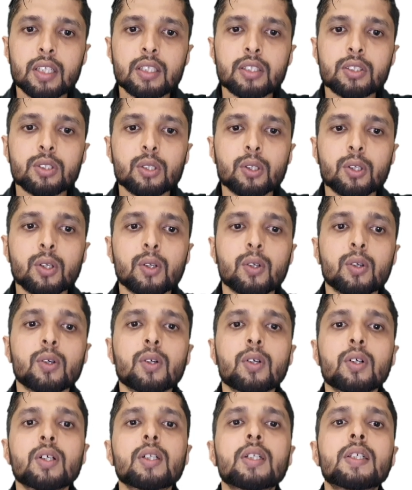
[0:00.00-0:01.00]
So
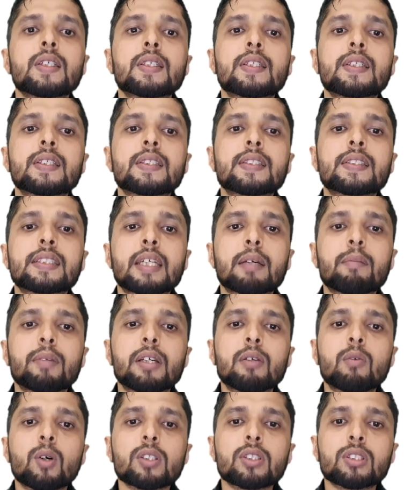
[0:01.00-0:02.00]

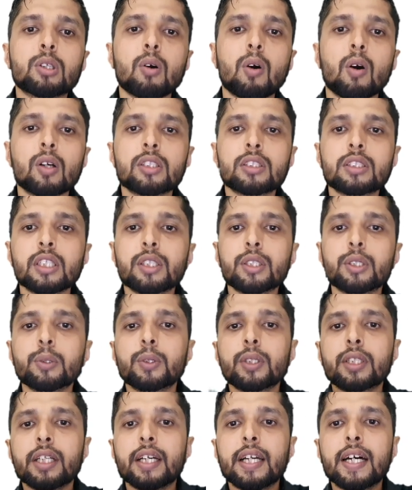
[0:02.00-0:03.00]
SEBI was
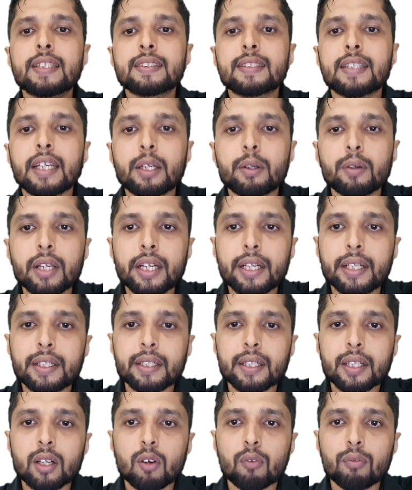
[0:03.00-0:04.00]
constituted as
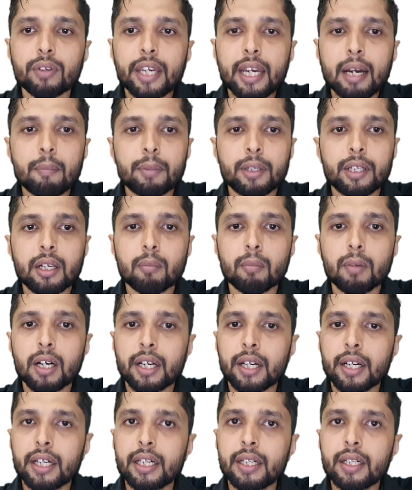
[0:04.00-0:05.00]
regulator of capital
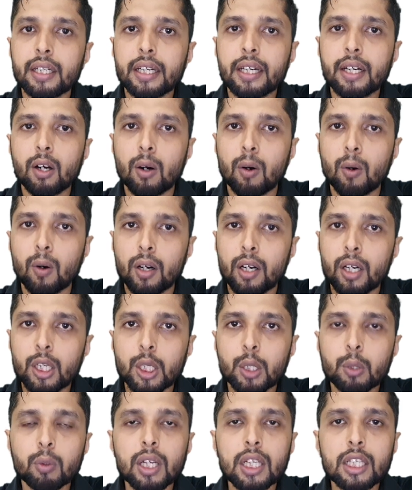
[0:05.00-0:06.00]
market on
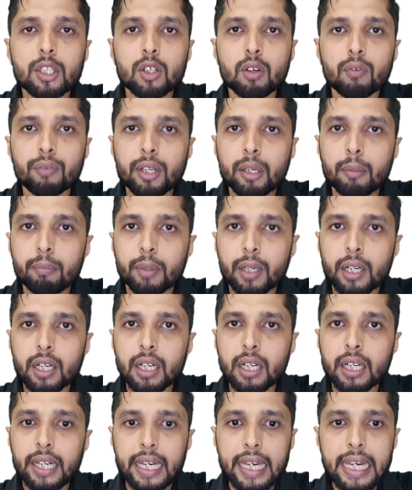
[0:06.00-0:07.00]
12th of April
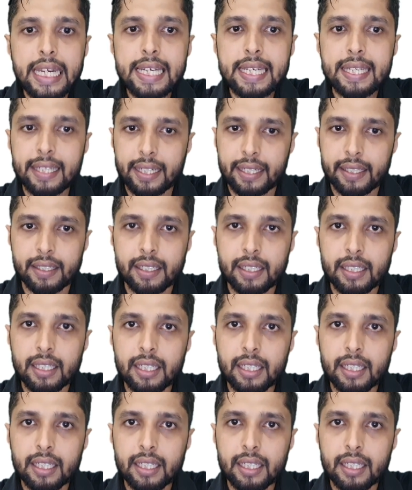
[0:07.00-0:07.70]
88.